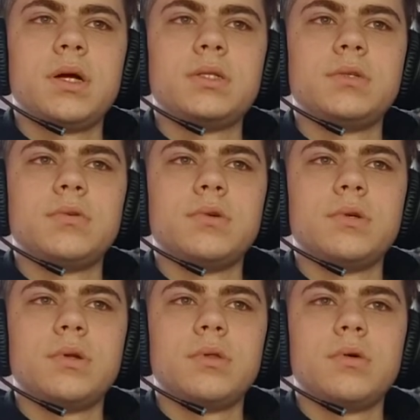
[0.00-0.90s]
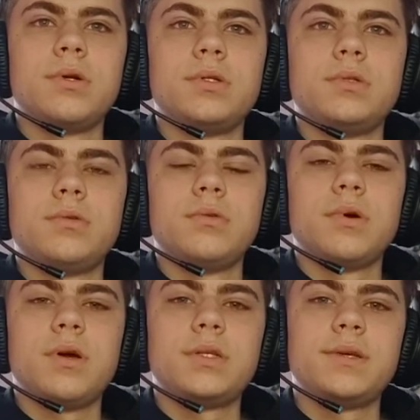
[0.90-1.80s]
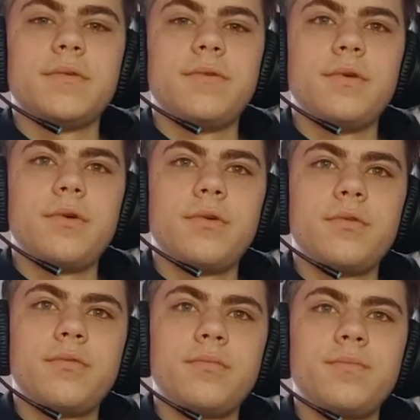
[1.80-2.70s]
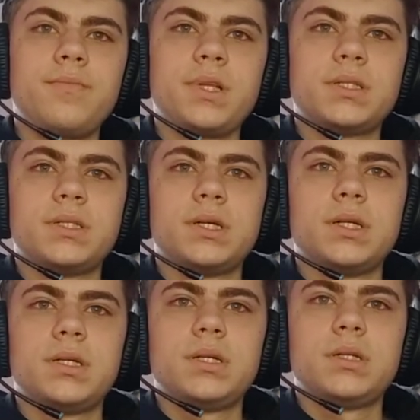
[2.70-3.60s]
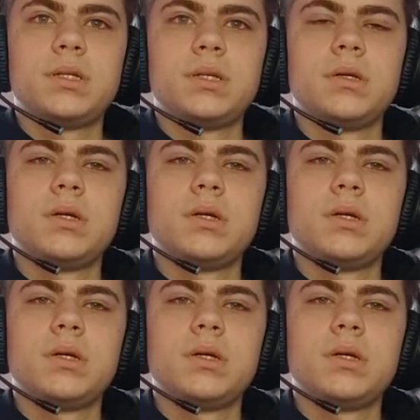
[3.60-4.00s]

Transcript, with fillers: add-on layer to Ethereum that uh,